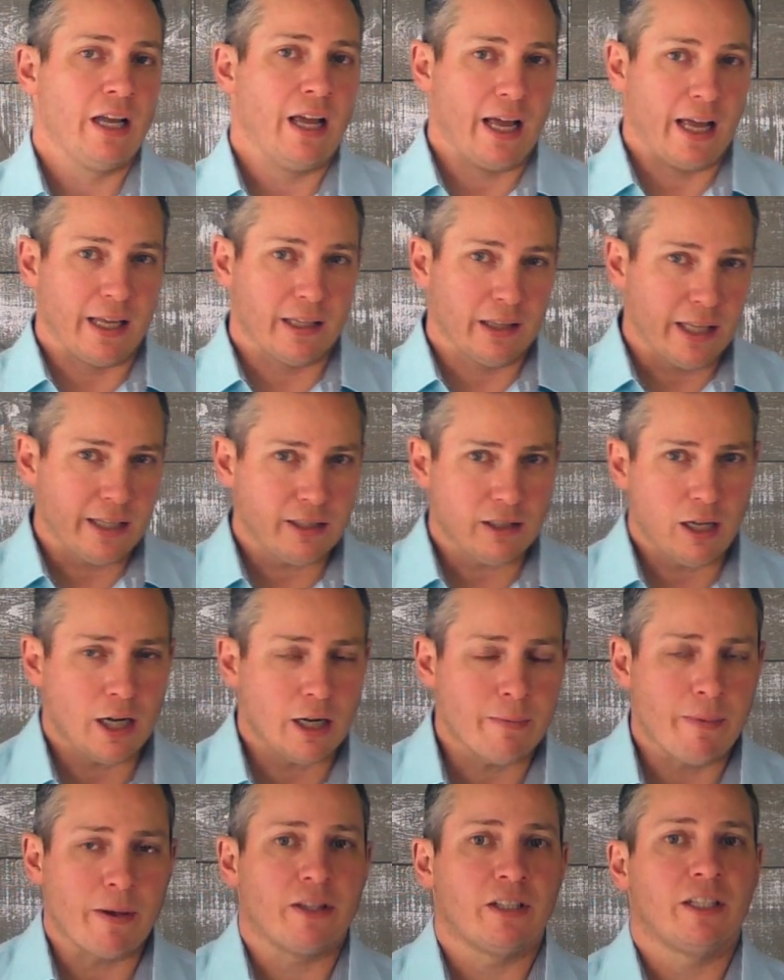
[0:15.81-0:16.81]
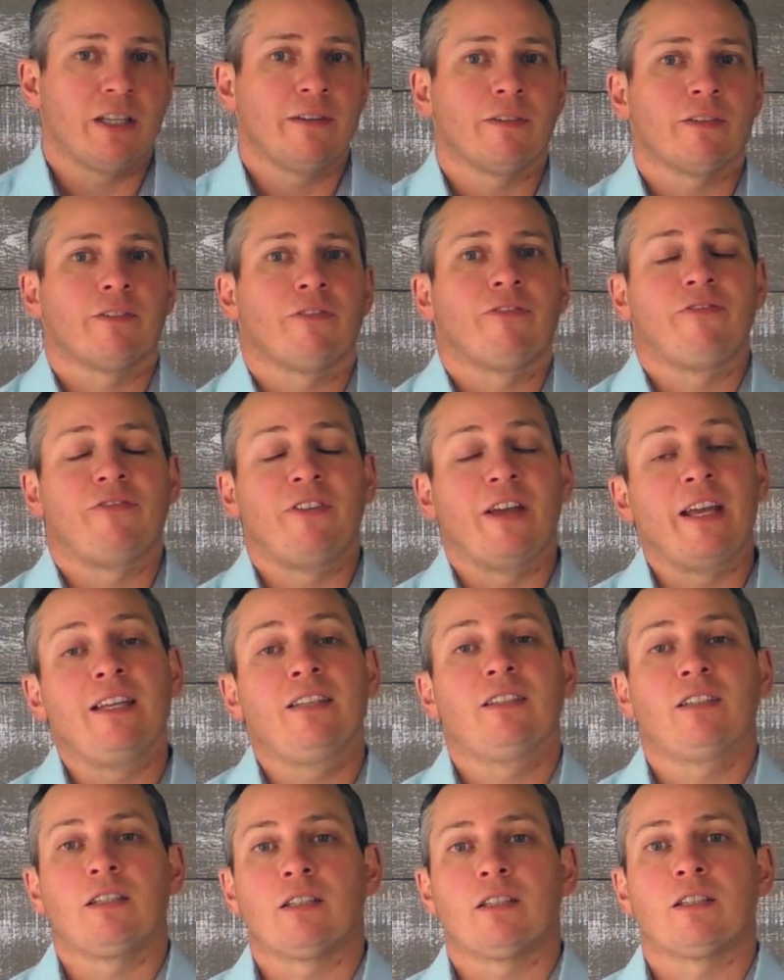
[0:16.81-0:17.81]
And let's talk about the different
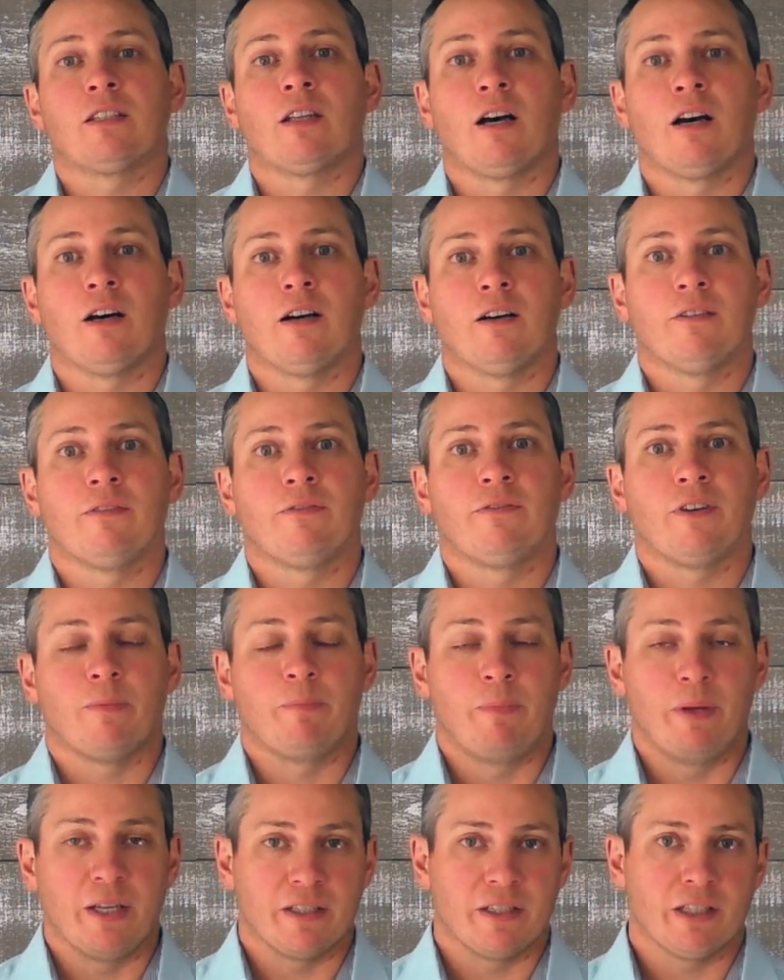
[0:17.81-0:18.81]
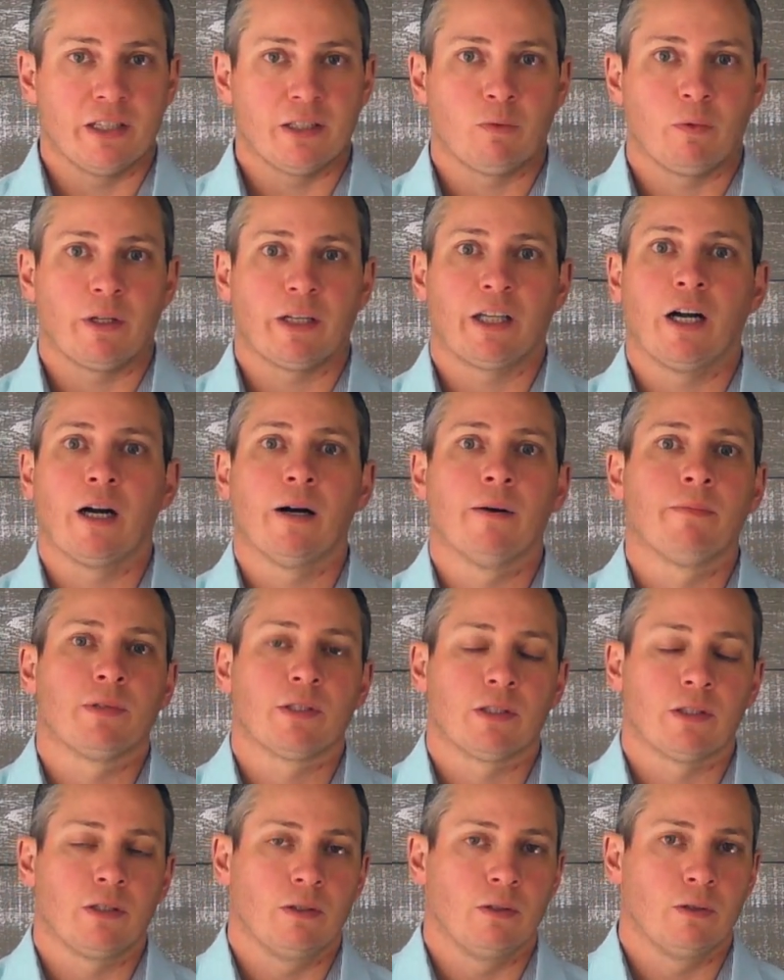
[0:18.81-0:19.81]
phases of a business when it
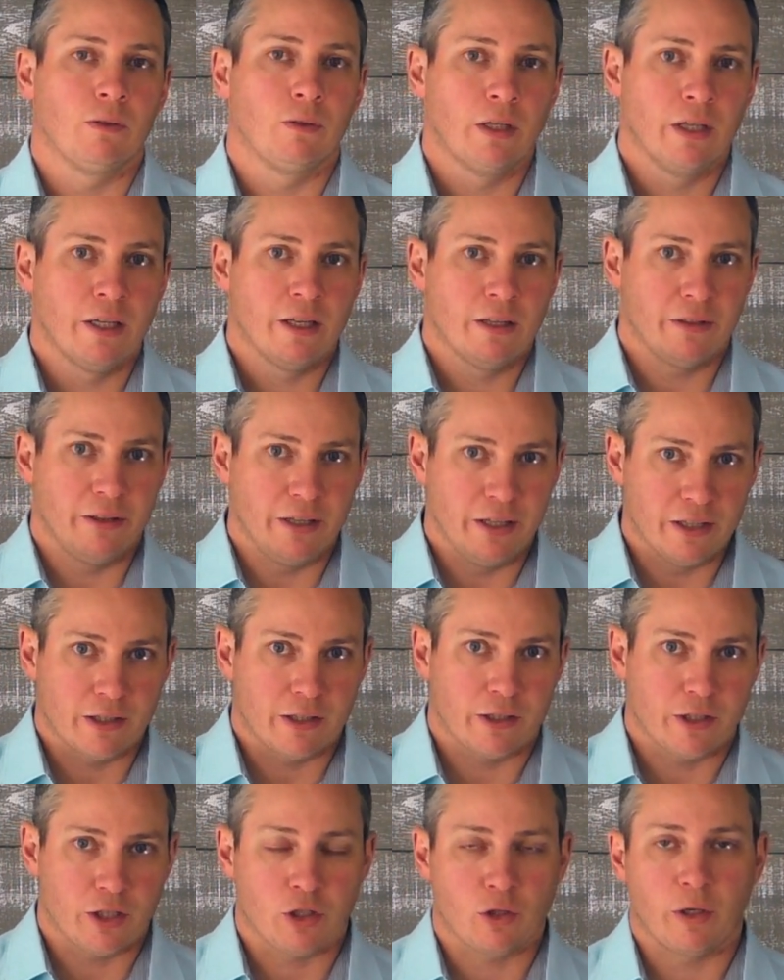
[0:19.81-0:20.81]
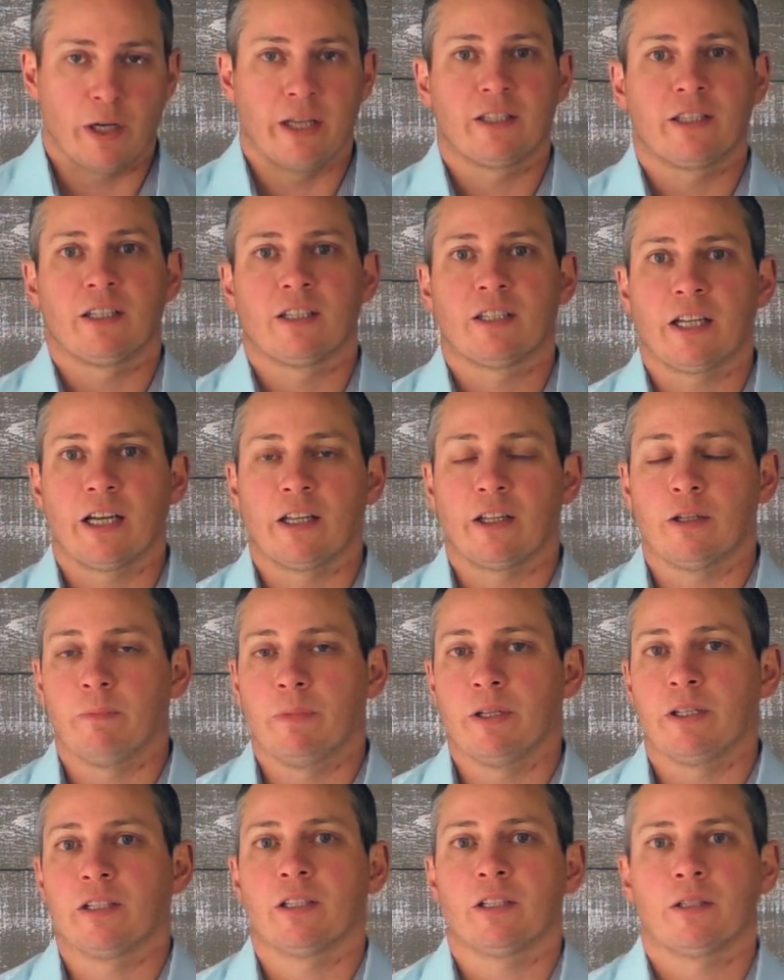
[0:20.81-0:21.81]
comes to these constraints inside their
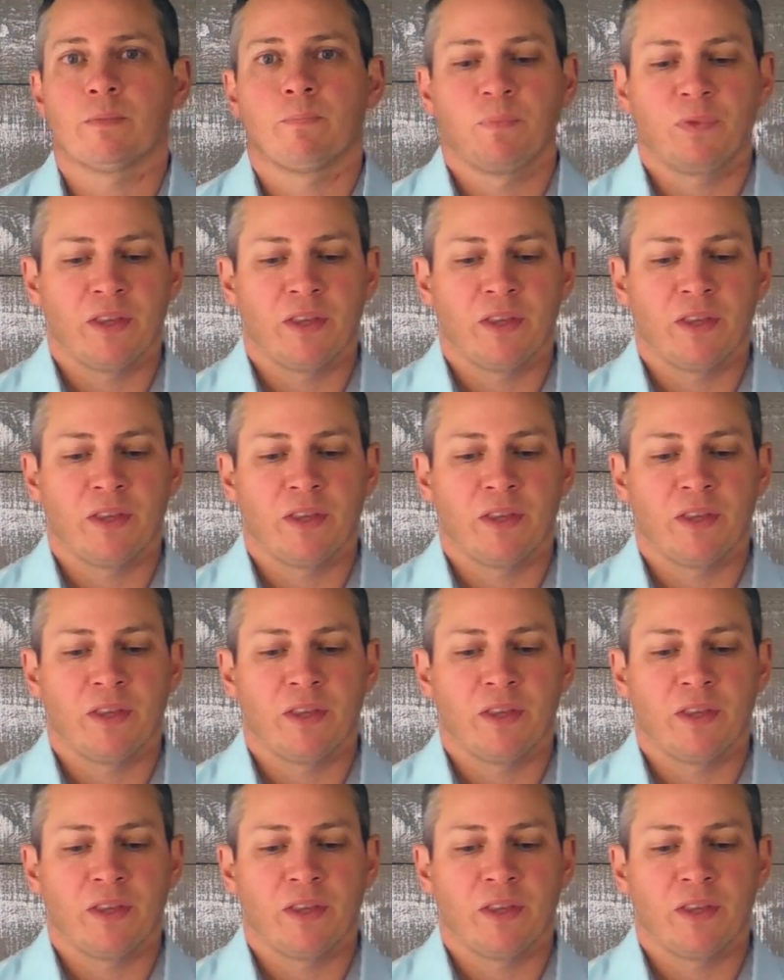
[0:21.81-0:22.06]
business.